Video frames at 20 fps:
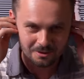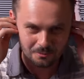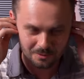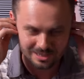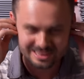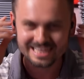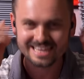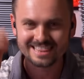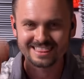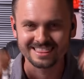
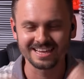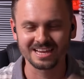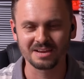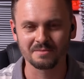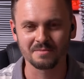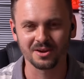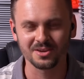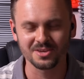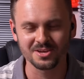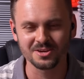what they think
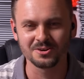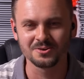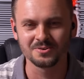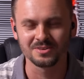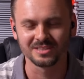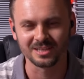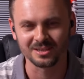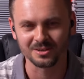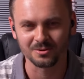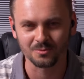about
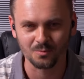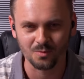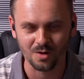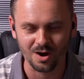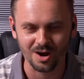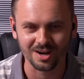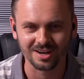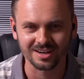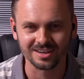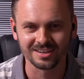you and your
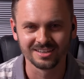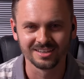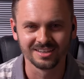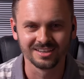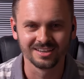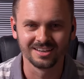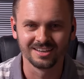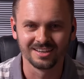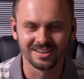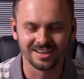work
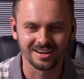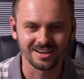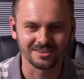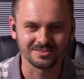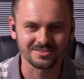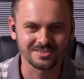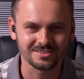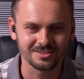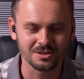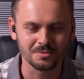and
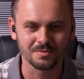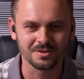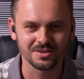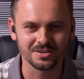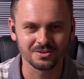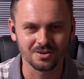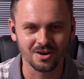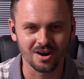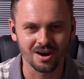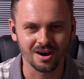how
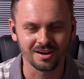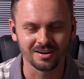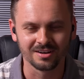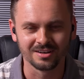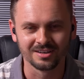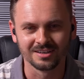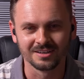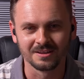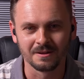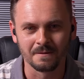stupid you are.
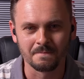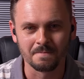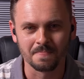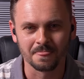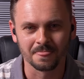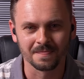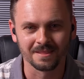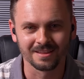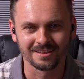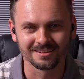
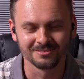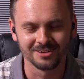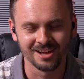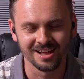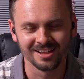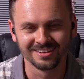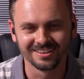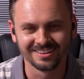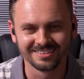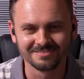
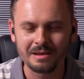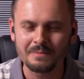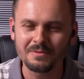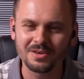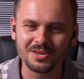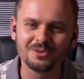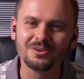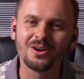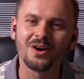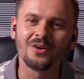Well,
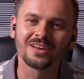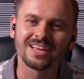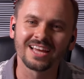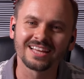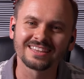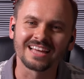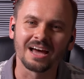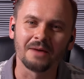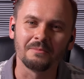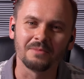maybe you don't
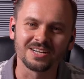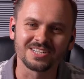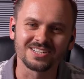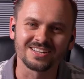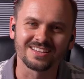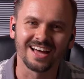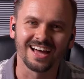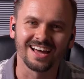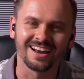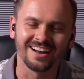get that
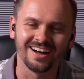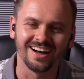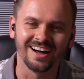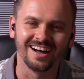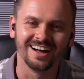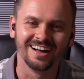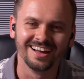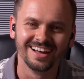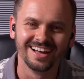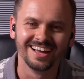much of that, huh?